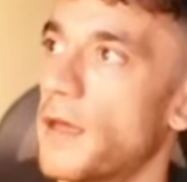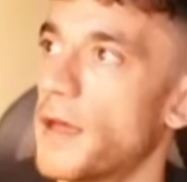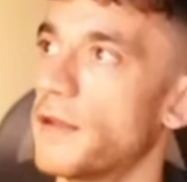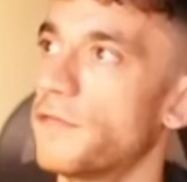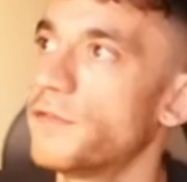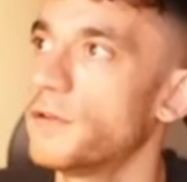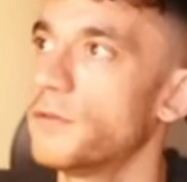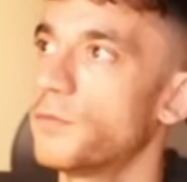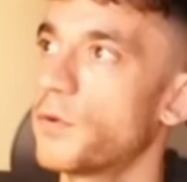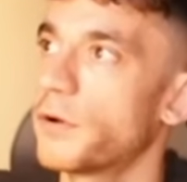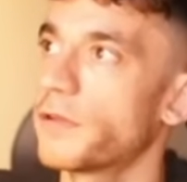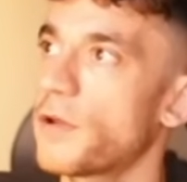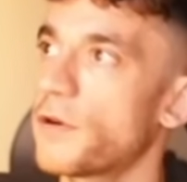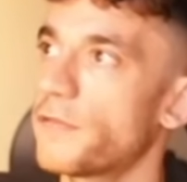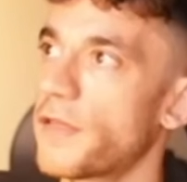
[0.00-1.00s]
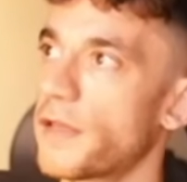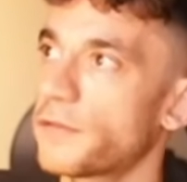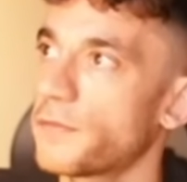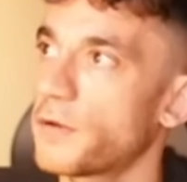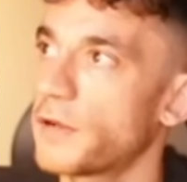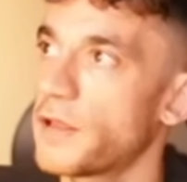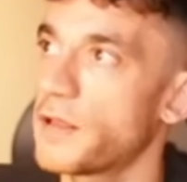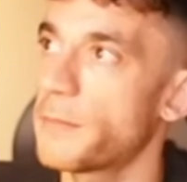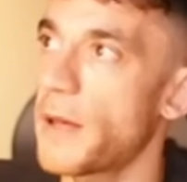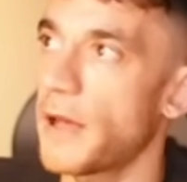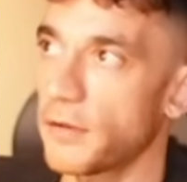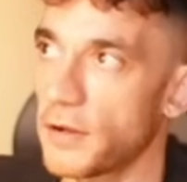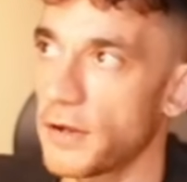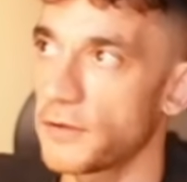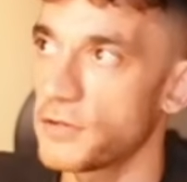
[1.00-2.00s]
And if you want to know if that's running in the
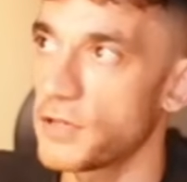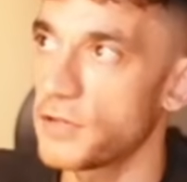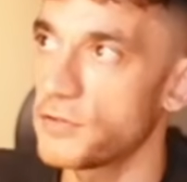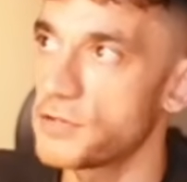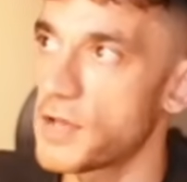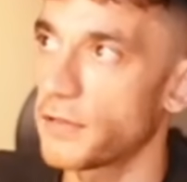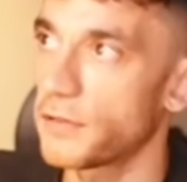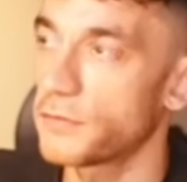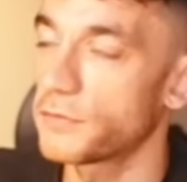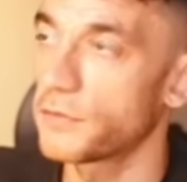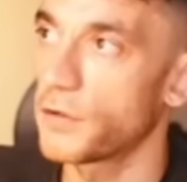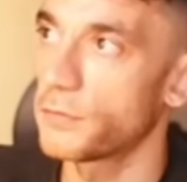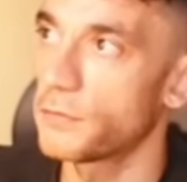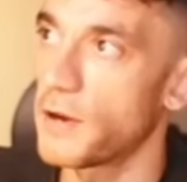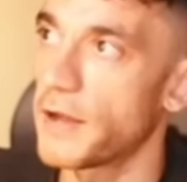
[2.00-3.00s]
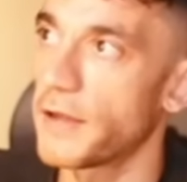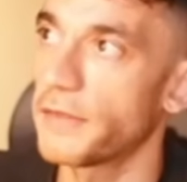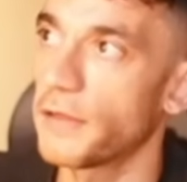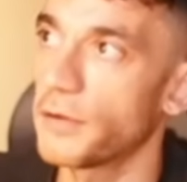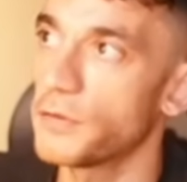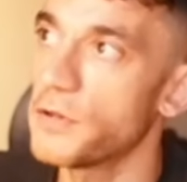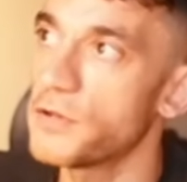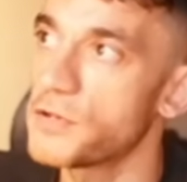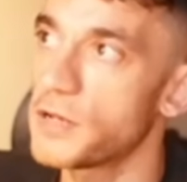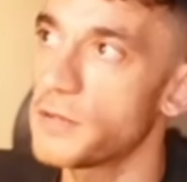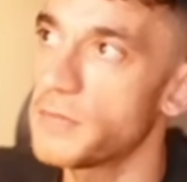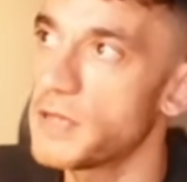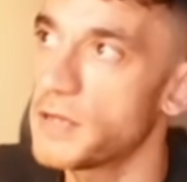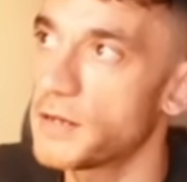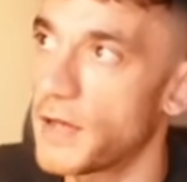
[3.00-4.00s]
background, you can check the top right, and there'll usually
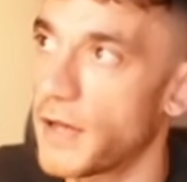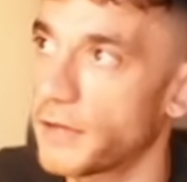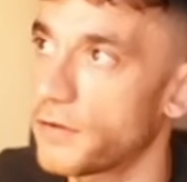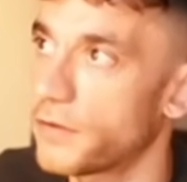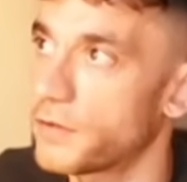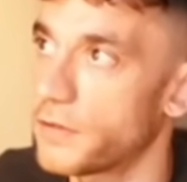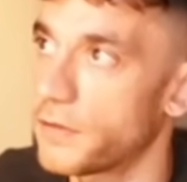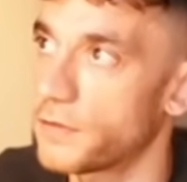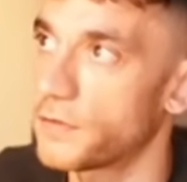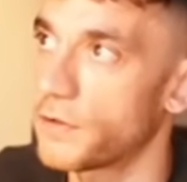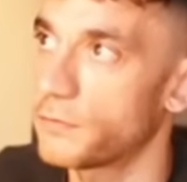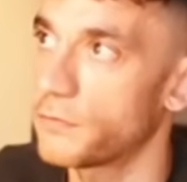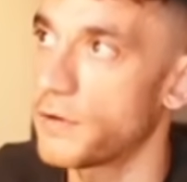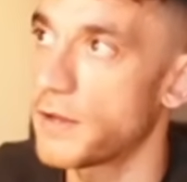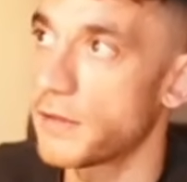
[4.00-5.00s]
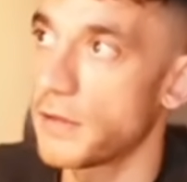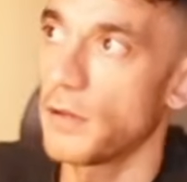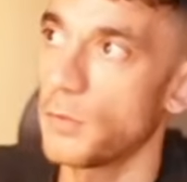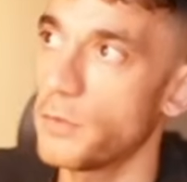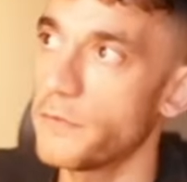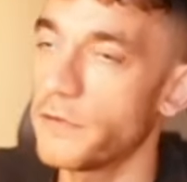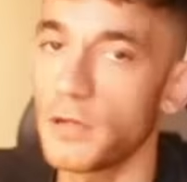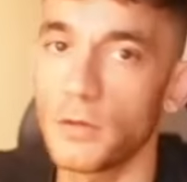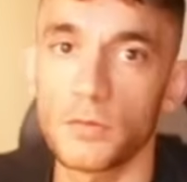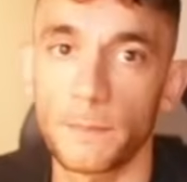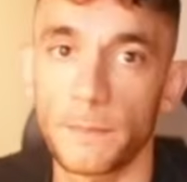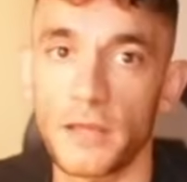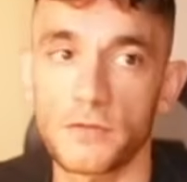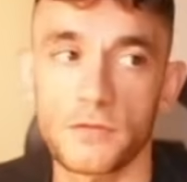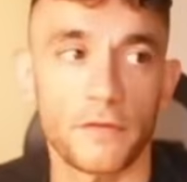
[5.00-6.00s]
be an icon in the top right with a little
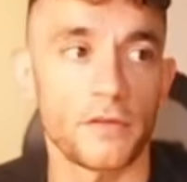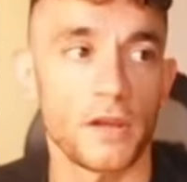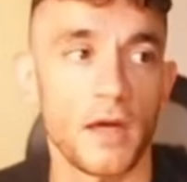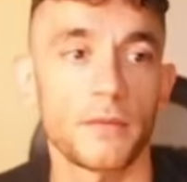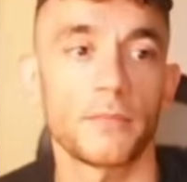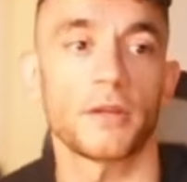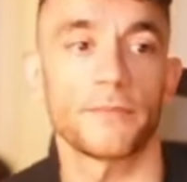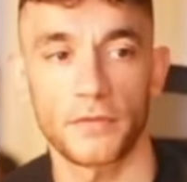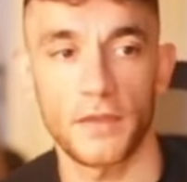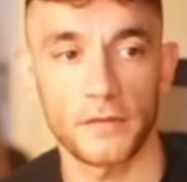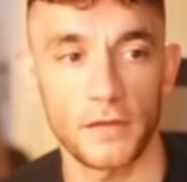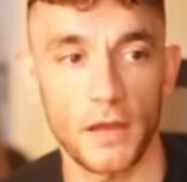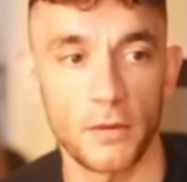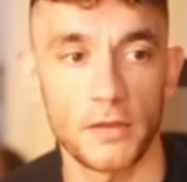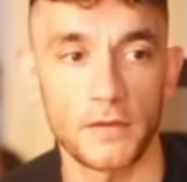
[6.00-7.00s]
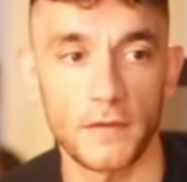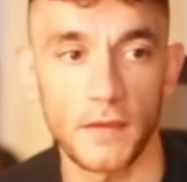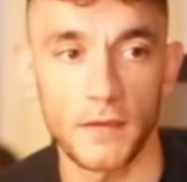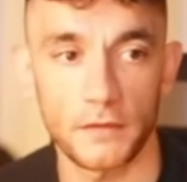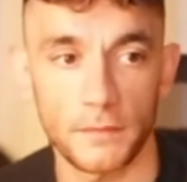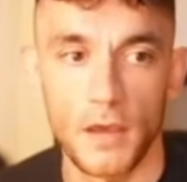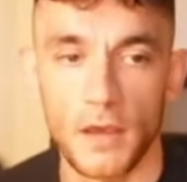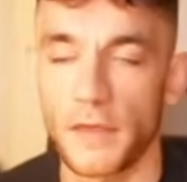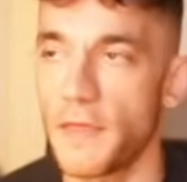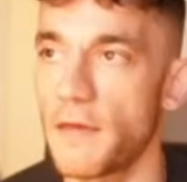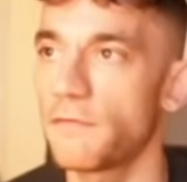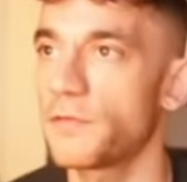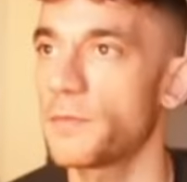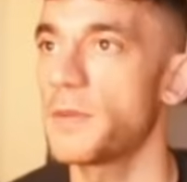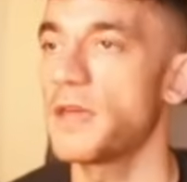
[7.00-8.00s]
picture of Ollama. That's how easy it is. And then
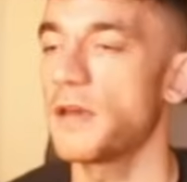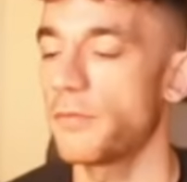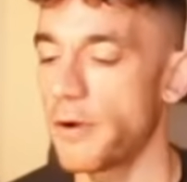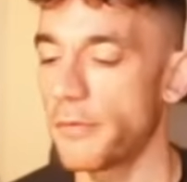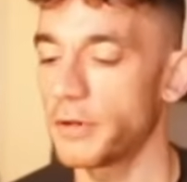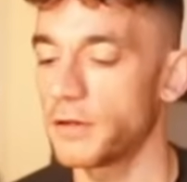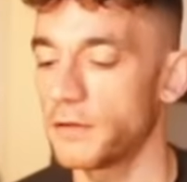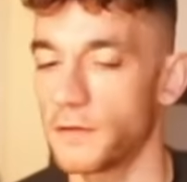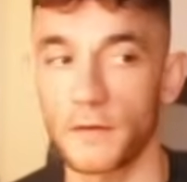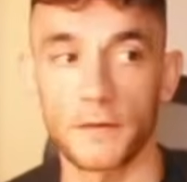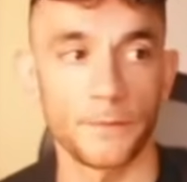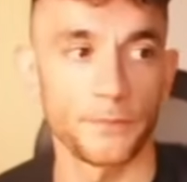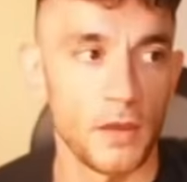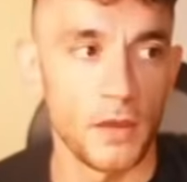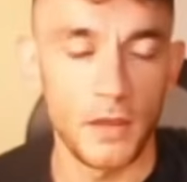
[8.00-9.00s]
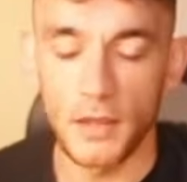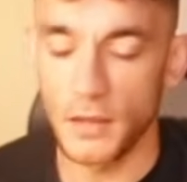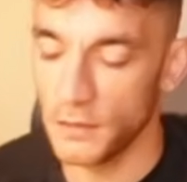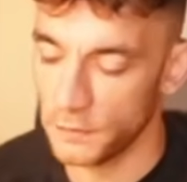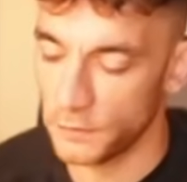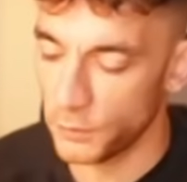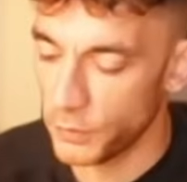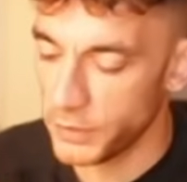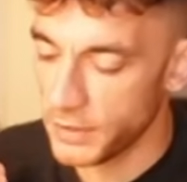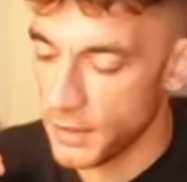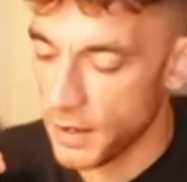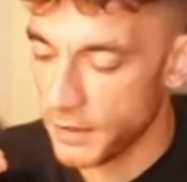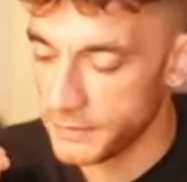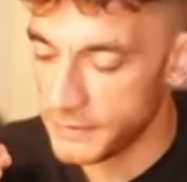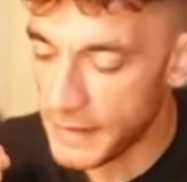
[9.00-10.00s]
from here, what we're going to do is we
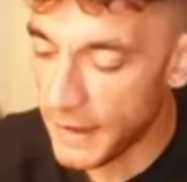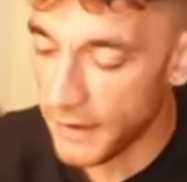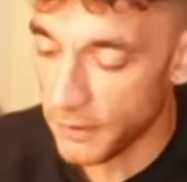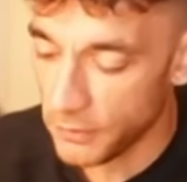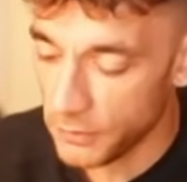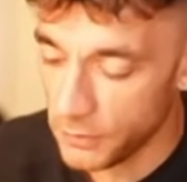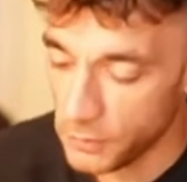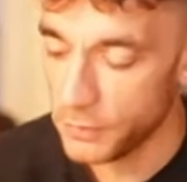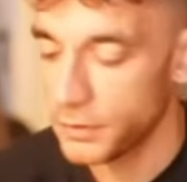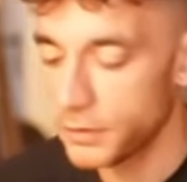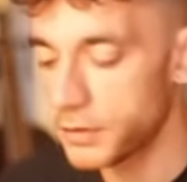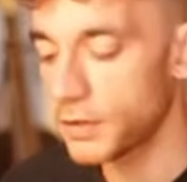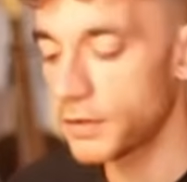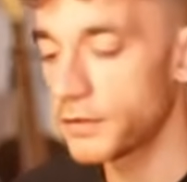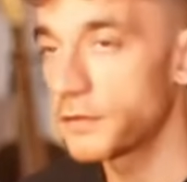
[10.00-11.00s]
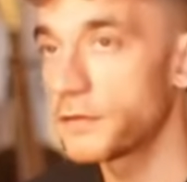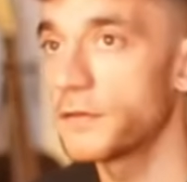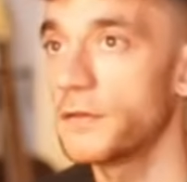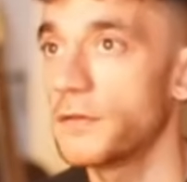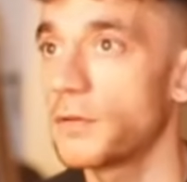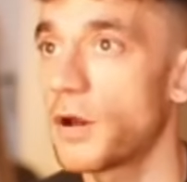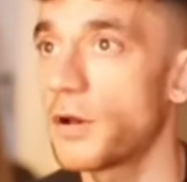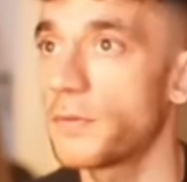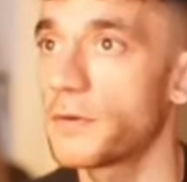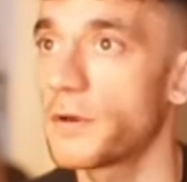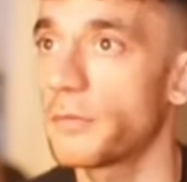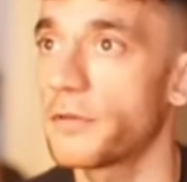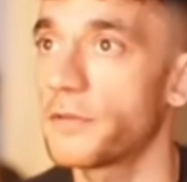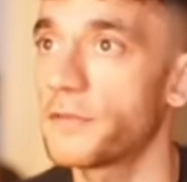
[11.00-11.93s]
are now going to open up the